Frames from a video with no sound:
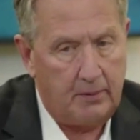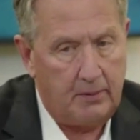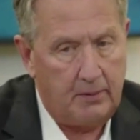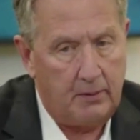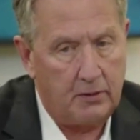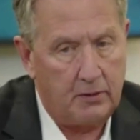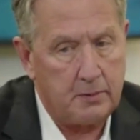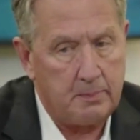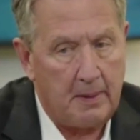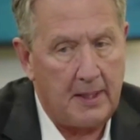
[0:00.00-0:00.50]

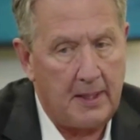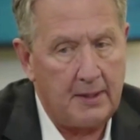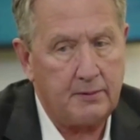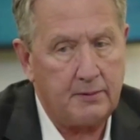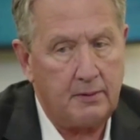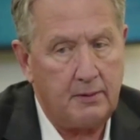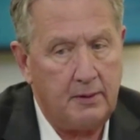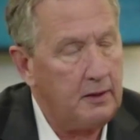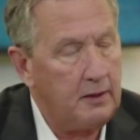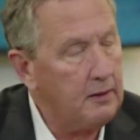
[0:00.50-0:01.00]
your
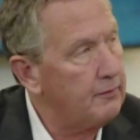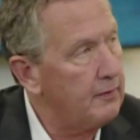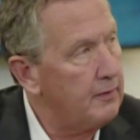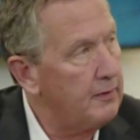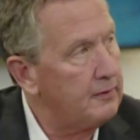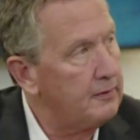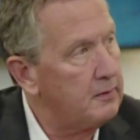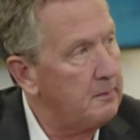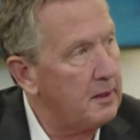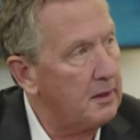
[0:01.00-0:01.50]
sponsor here for
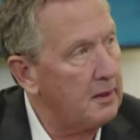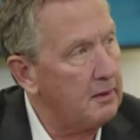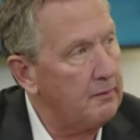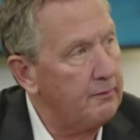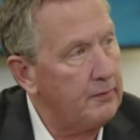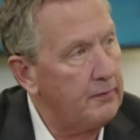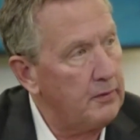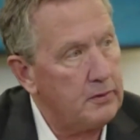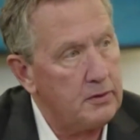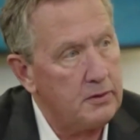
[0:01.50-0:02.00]
this American
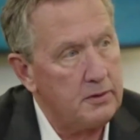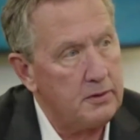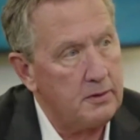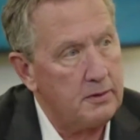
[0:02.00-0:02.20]
Futures